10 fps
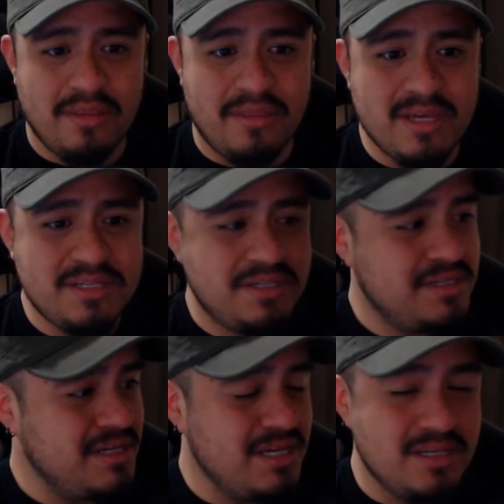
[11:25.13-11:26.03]

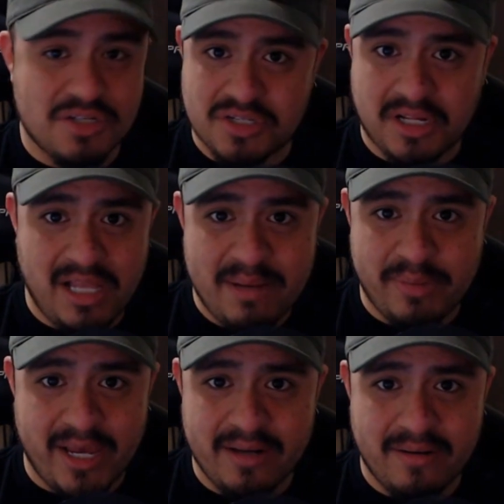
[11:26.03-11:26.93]
This is just a
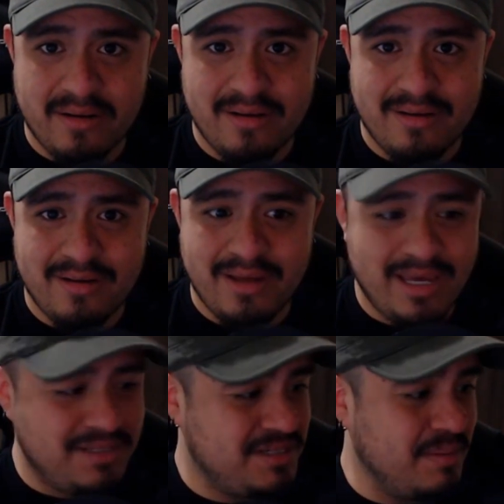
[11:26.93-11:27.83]
clamp light.
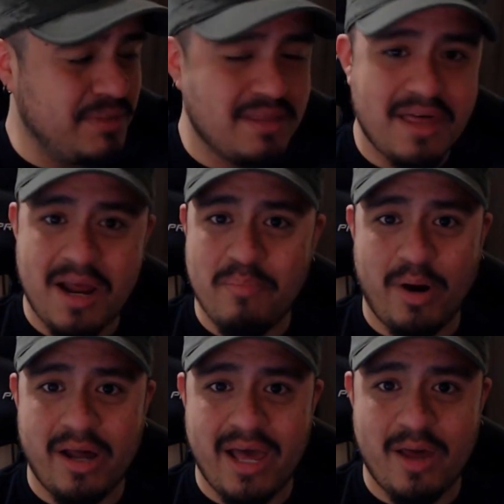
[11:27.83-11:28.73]
It's something that I
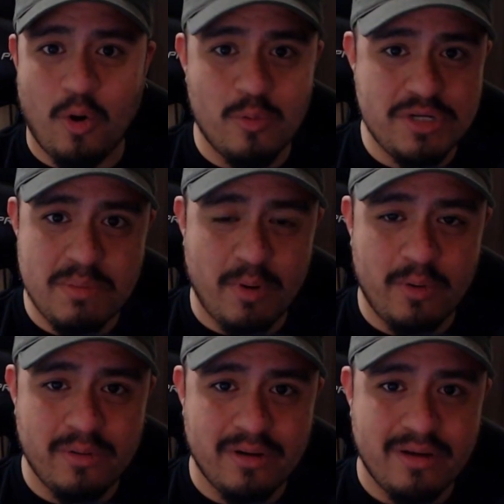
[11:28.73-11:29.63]
bought at Home
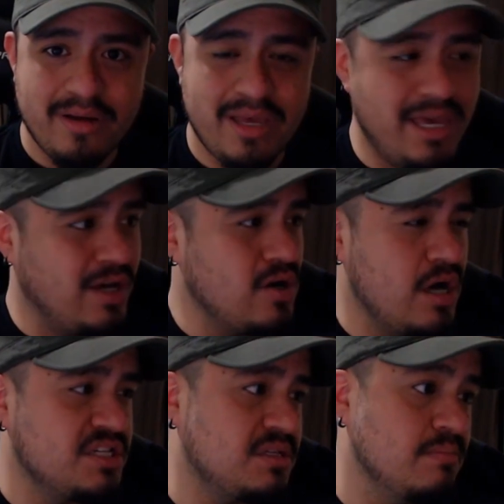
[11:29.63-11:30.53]
Depot. It
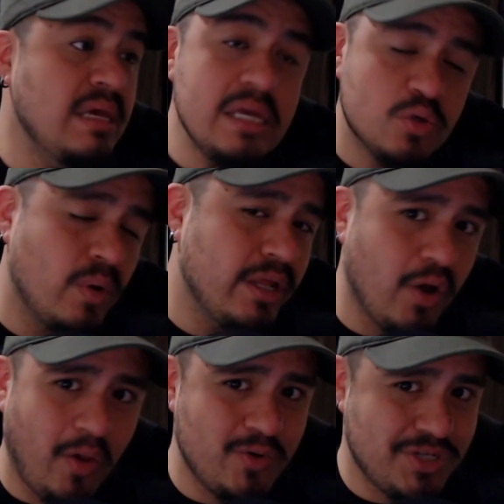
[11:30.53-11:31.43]
cost me
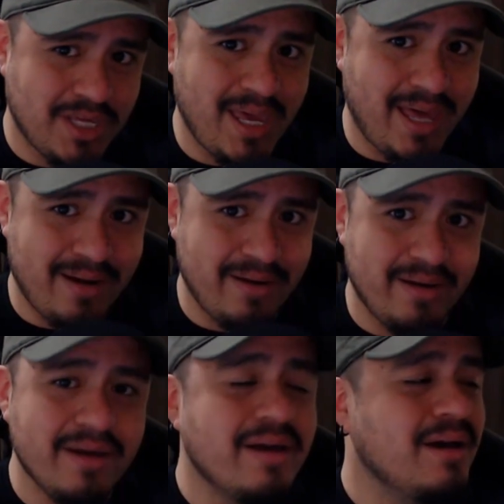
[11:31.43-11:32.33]
$20 in
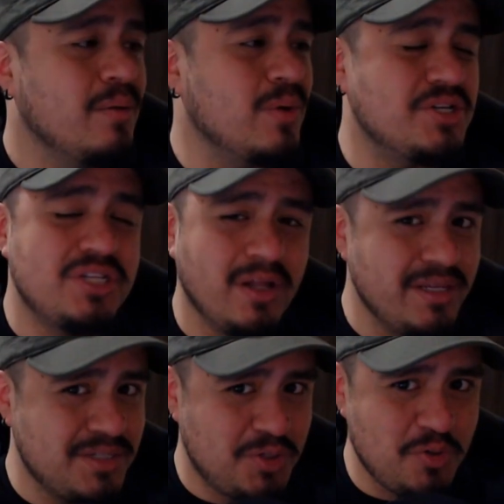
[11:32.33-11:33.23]
Canada, which
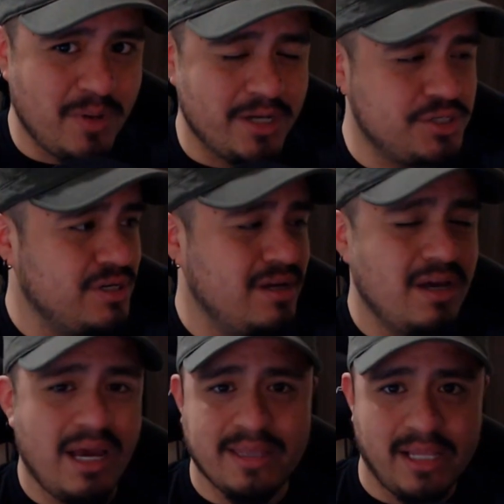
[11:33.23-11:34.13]
still isn't too much,
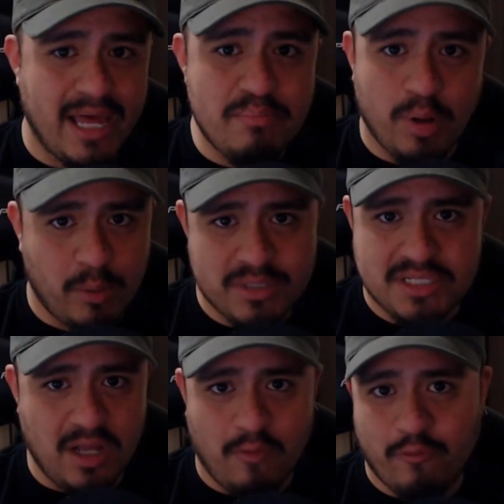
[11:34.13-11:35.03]
and the light bulb
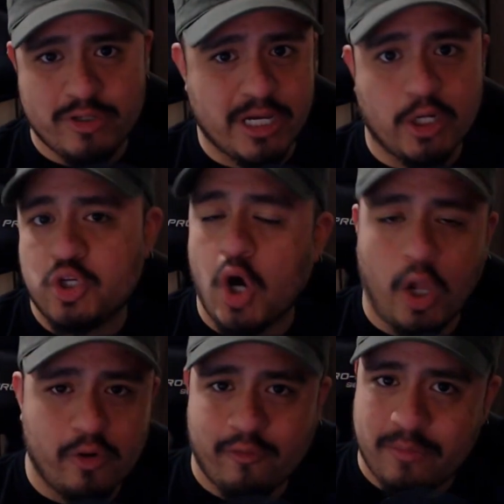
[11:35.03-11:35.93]
itself was like
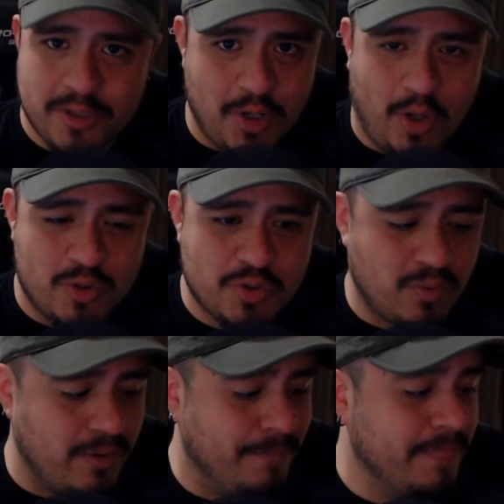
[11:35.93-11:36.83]
$1 from the dollar
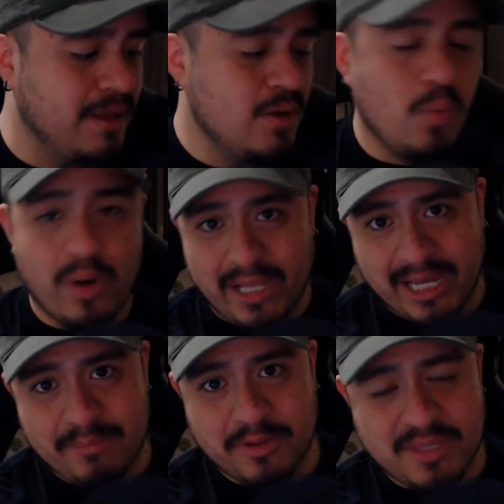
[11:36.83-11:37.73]
store. What I
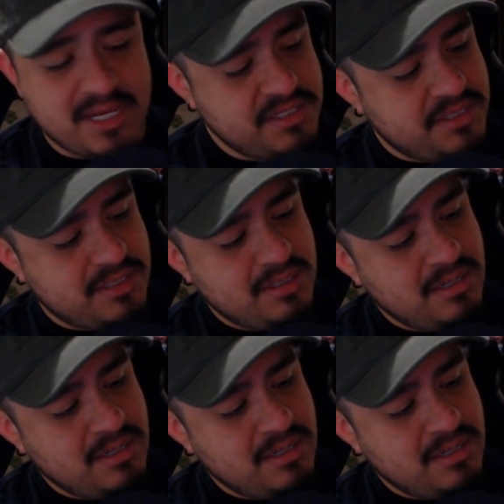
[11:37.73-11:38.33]
like about this